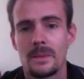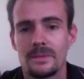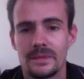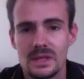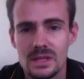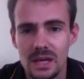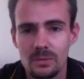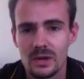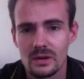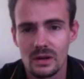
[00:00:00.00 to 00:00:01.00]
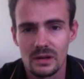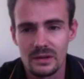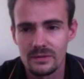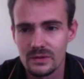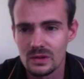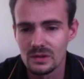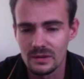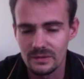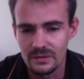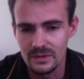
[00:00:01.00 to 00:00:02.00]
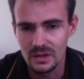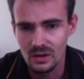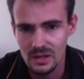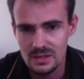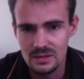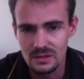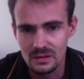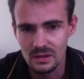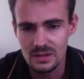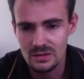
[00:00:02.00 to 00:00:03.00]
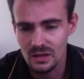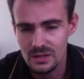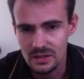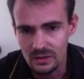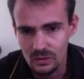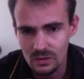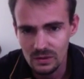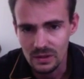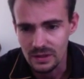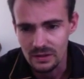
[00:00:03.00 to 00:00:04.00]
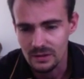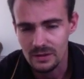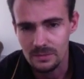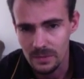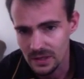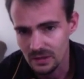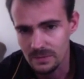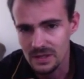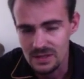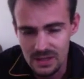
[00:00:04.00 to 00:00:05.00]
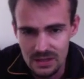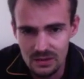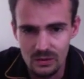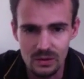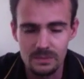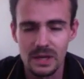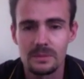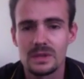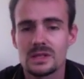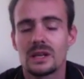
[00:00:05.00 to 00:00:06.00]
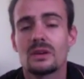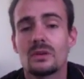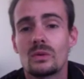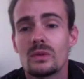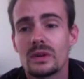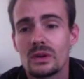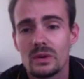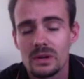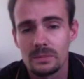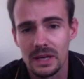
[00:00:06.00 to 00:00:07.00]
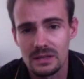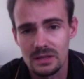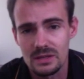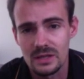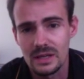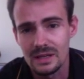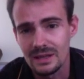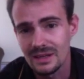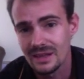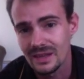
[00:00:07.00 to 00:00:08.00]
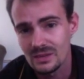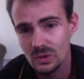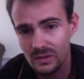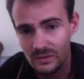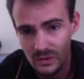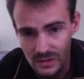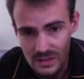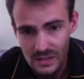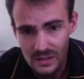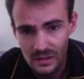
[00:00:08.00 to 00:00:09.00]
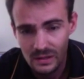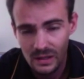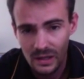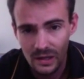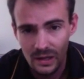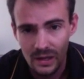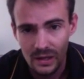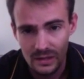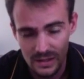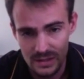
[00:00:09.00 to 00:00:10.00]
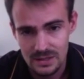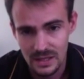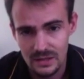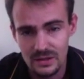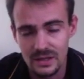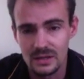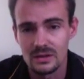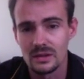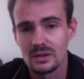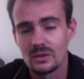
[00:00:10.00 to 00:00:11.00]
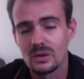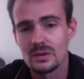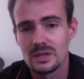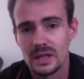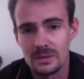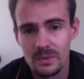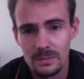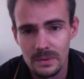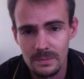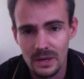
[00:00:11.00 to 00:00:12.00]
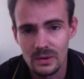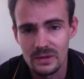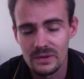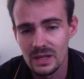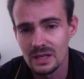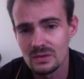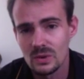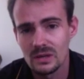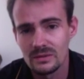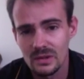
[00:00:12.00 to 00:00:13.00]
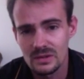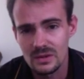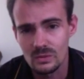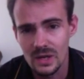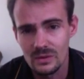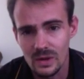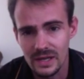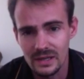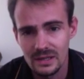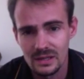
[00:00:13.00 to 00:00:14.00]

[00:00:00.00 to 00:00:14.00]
The same one, if the car's not starting at all, and it may not be the center coil pack, but check on all the coil packs that you're getting in and out 12 volts. It's telling you that your coils are getting proper power. If you're getting 12 volts on one wire